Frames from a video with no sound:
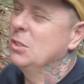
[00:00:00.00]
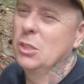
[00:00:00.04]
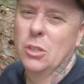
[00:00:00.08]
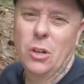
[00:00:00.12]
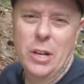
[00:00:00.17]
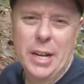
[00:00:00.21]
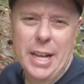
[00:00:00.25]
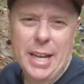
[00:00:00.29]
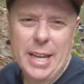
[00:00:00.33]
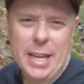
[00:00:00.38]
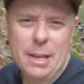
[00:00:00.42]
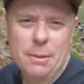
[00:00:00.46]

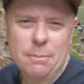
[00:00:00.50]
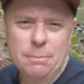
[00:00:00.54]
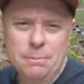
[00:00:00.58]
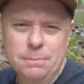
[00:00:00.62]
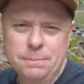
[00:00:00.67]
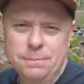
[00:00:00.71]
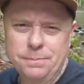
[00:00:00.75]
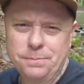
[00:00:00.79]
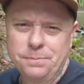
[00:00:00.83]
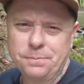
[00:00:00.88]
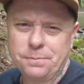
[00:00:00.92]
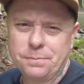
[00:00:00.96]
9 AM.
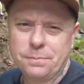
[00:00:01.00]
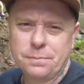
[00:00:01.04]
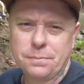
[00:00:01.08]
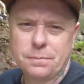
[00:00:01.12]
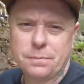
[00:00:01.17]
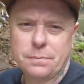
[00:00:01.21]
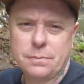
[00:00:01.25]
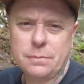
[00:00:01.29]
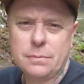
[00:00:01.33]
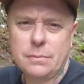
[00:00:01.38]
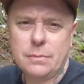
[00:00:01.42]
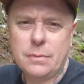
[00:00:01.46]

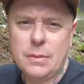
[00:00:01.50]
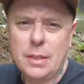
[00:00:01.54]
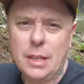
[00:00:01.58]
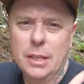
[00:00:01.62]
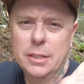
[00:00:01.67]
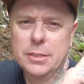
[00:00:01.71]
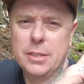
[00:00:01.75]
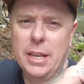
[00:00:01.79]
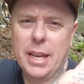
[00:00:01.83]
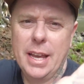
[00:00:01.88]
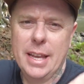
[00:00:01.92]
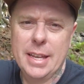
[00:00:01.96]

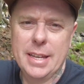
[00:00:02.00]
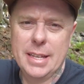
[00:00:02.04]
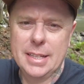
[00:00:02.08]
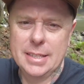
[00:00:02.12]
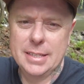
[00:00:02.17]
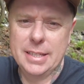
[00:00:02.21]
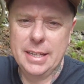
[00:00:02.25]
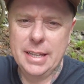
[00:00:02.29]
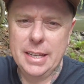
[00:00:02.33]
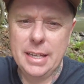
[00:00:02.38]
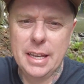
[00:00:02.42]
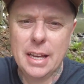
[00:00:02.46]
So yeah, you
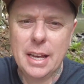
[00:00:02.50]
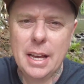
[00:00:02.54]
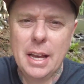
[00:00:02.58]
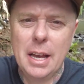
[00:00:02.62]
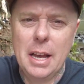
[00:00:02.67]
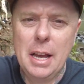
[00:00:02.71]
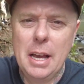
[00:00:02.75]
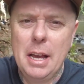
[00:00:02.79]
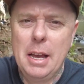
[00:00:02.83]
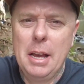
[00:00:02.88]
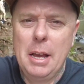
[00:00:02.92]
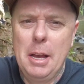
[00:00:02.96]
can see
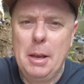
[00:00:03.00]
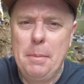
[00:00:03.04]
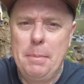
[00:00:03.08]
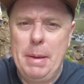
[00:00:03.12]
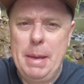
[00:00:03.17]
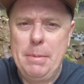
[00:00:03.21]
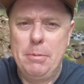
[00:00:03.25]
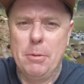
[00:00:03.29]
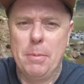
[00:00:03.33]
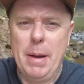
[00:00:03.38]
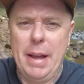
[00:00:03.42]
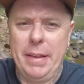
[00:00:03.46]

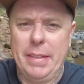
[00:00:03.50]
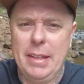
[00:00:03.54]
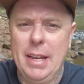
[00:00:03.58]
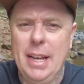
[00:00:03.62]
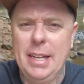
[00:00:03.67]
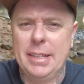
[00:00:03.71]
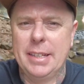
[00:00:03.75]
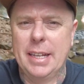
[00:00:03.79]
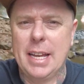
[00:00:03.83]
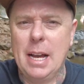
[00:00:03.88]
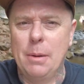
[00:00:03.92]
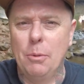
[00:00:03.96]
people back there. I
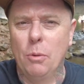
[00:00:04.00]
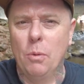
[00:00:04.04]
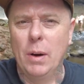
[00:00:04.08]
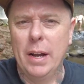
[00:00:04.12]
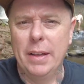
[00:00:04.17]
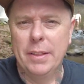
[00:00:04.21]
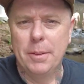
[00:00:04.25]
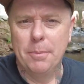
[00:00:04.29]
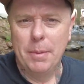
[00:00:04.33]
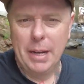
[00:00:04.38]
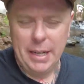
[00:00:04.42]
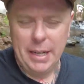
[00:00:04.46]
had to come away, they're